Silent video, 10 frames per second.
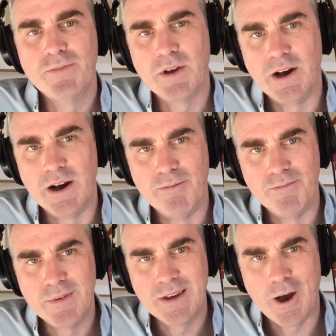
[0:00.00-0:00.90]

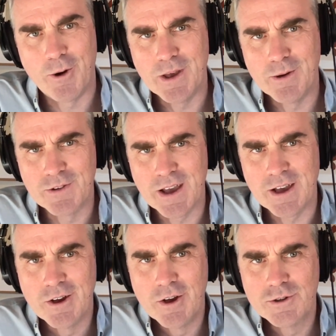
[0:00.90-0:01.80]
Um, oh, it was
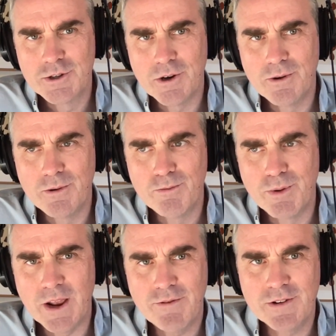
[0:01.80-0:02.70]
like so,
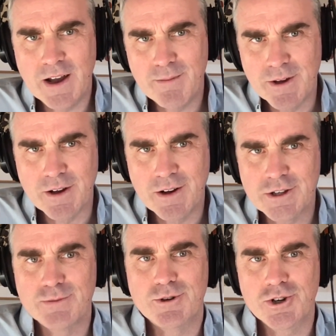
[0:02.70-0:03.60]
but every time like a
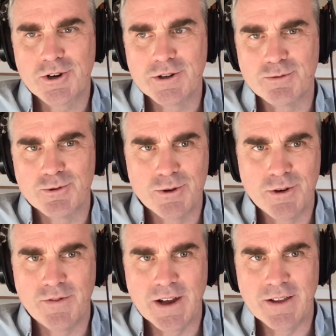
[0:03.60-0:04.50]
customer churns, we're
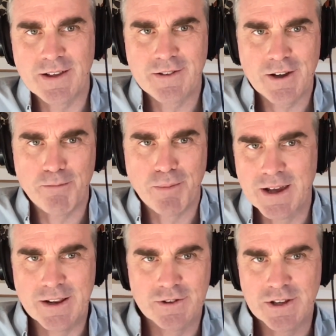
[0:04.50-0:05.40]
sort of like that's like a
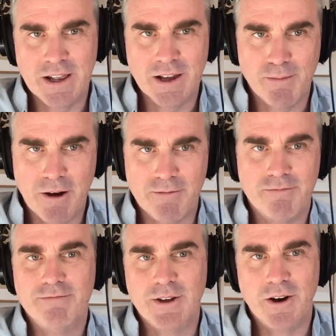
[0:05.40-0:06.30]
plane just hitting a mountain,
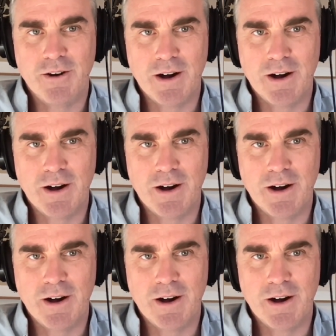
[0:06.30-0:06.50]
you know.